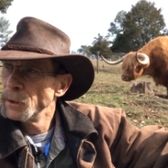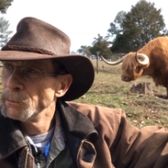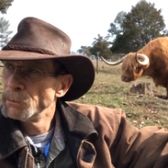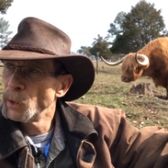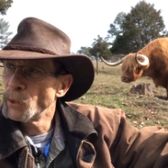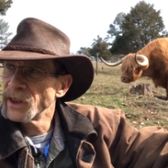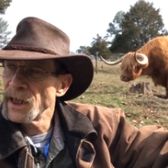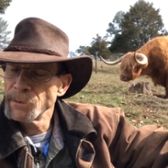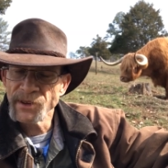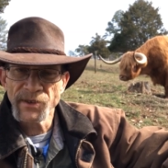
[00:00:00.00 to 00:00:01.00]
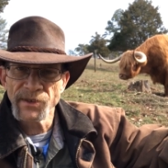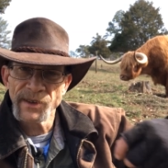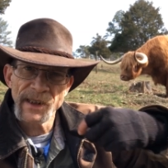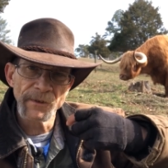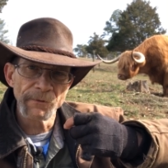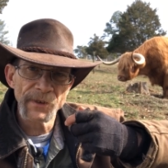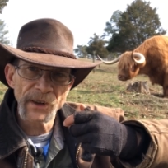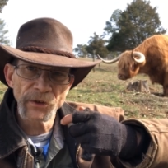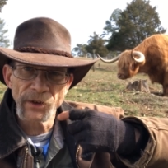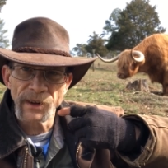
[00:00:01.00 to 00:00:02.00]
what happens is that
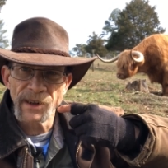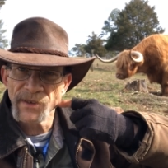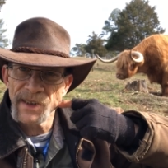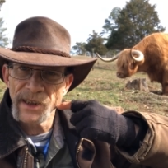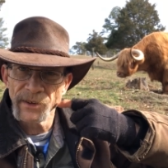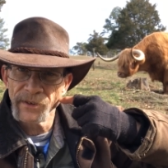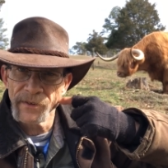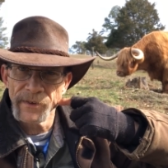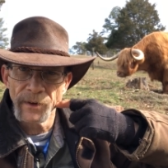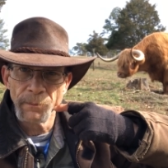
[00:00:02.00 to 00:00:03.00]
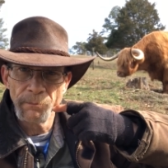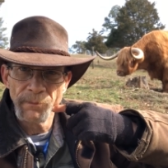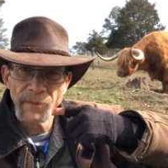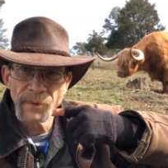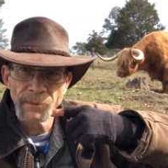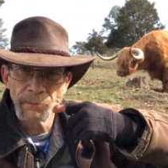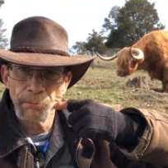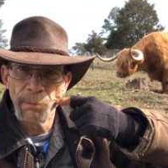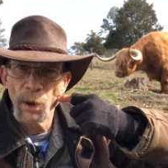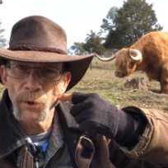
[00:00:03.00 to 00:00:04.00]
infection gets down into the
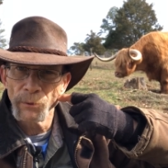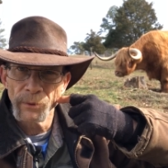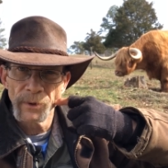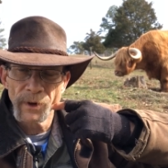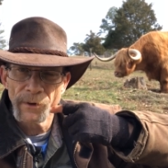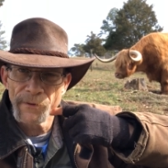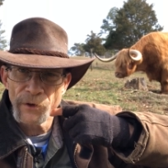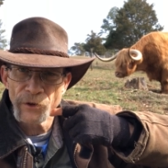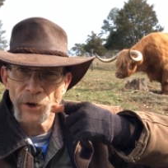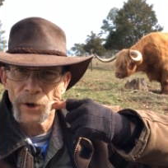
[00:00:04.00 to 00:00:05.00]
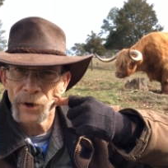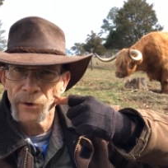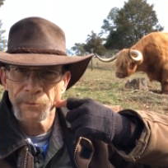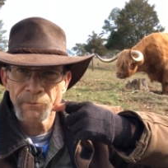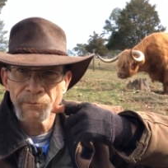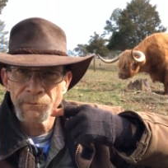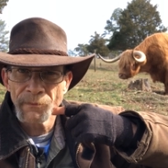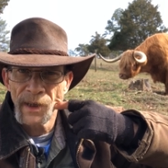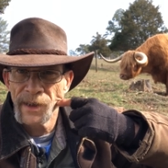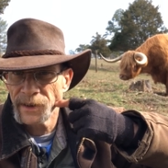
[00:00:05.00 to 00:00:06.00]
bone of the jaw,
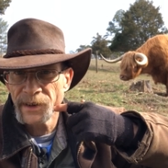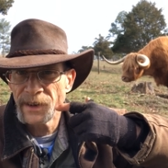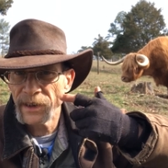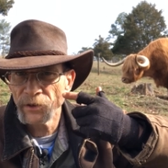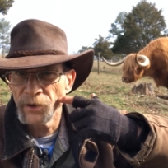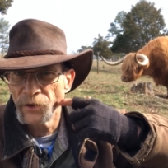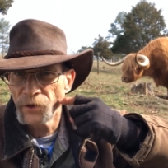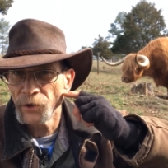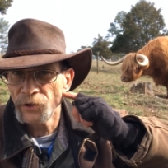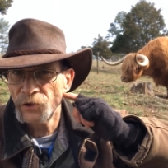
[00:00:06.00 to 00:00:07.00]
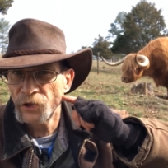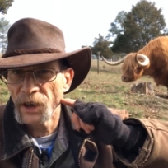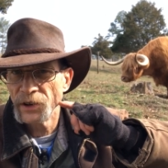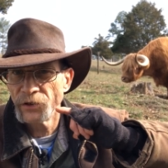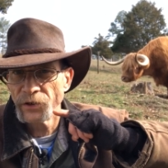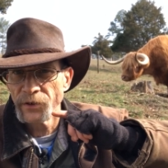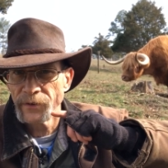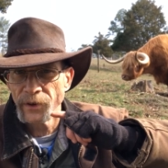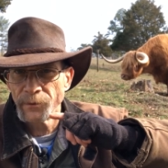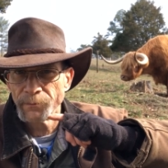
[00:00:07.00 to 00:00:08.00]
and it can actually start changing
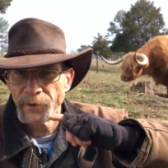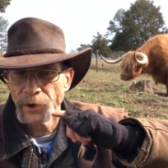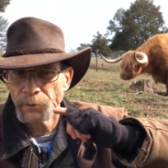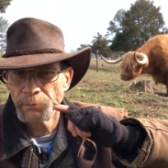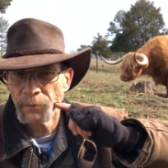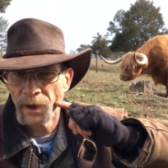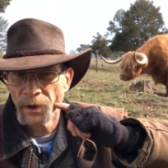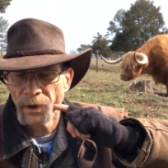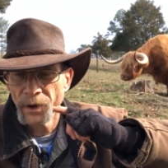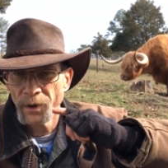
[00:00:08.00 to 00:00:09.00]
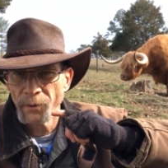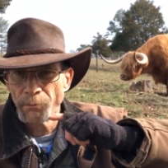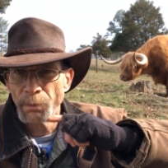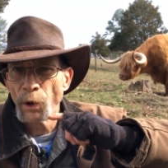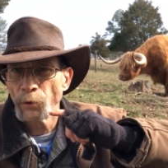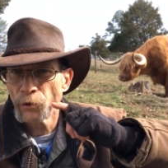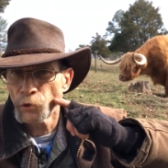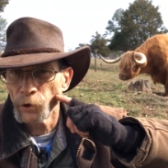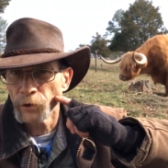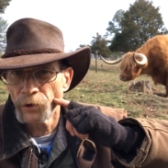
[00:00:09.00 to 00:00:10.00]
the bone
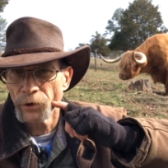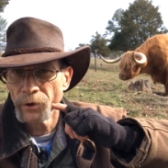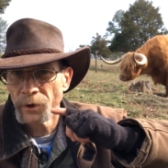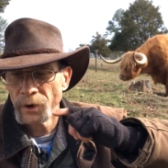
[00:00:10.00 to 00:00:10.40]
structure